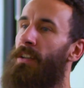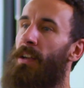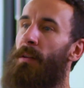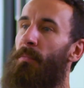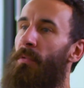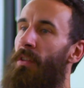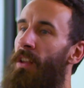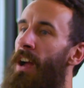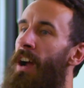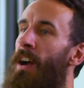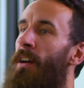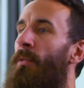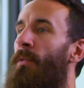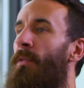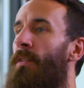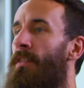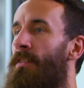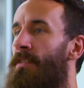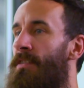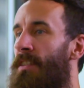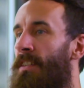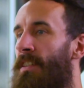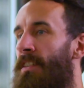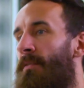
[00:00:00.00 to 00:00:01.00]
couple
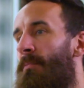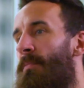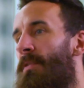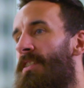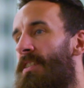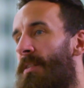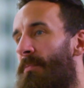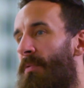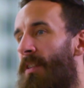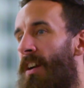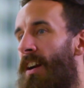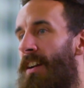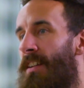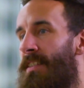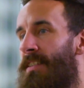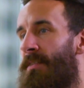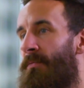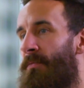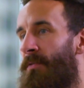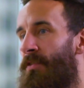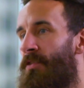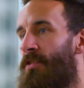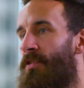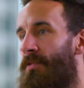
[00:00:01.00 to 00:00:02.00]
hours and you'll be surprised
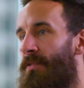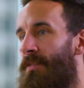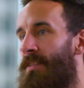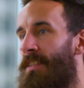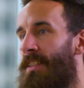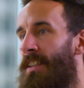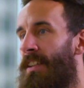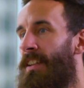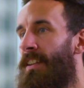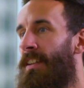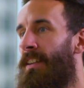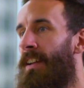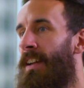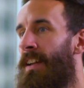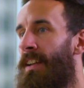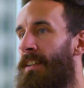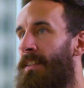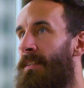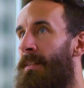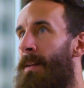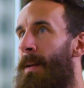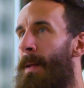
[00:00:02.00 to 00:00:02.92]
at what you see and